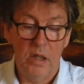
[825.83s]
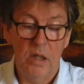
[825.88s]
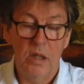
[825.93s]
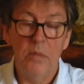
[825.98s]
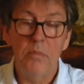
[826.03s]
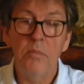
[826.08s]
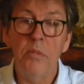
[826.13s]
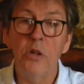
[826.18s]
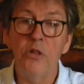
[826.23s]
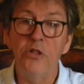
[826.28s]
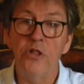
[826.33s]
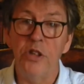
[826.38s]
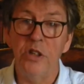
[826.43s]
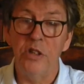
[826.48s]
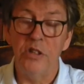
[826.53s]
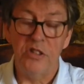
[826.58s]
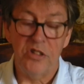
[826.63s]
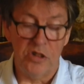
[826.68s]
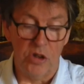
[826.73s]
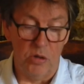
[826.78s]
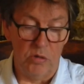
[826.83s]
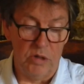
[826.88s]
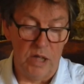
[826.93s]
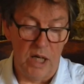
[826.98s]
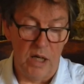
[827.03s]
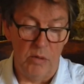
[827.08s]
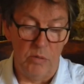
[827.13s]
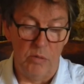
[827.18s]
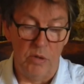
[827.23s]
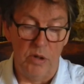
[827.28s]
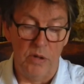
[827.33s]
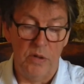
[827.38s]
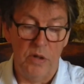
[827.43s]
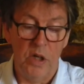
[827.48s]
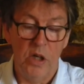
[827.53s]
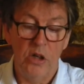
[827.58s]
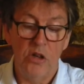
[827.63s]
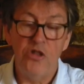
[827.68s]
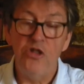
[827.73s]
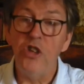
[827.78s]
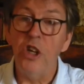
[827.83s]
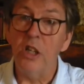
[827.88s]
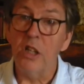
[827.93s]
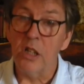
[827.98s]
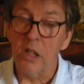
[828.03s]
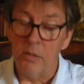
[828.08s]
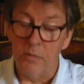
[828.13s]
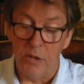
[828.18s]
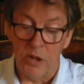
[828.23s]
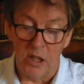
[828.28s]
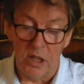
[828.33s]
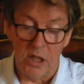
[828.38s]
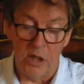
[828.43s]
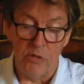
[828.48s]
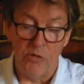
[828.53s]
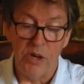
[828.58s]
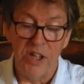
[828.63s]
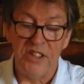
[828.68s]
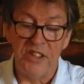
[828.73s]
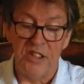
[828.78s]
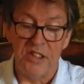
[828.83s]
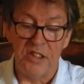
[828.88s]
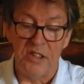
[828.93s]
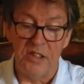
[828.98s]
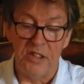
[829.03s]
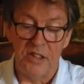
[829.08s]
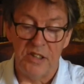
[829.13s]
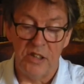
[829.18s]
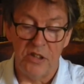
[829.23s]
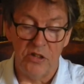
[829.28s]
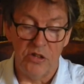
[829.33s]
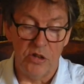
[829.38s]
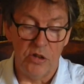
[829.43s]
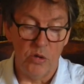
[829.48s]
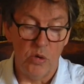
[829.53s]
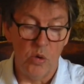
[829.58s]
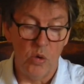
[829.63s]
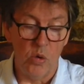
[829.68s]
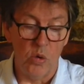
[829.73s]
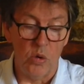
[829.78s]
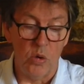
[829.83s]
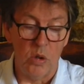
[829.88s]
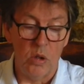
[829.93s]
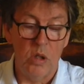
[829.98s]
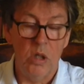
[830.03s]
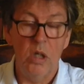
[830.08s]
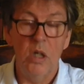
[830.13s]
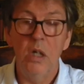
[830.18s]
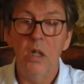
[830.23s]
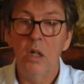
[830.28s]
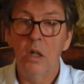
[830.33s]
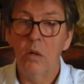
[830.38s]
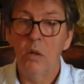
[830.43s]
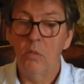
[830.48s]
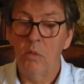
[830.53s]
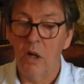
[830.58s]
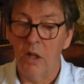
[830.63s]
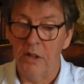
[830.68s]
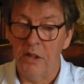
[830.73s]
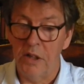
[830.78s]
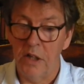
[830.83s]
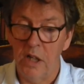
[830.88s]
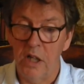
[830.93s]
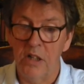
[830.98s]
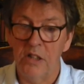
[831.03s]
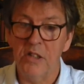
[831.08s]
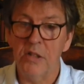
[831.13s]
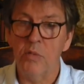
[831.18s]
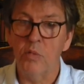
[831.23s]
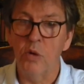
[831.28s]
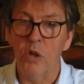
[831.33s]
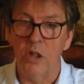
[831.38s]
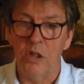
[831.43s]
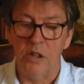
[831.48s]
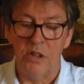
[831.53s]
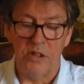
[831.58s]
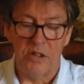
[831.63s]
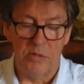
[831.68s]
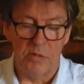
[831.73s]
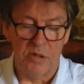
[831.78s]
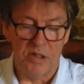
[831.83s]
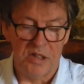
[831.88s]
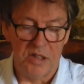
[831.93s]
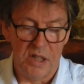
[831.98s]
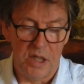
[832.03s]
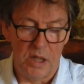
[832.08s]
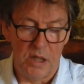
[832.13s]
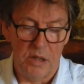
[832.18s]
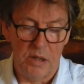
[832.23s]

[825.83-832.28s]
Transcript: Monty strolled out with gentlemanly reticence into the hall while the last words were said.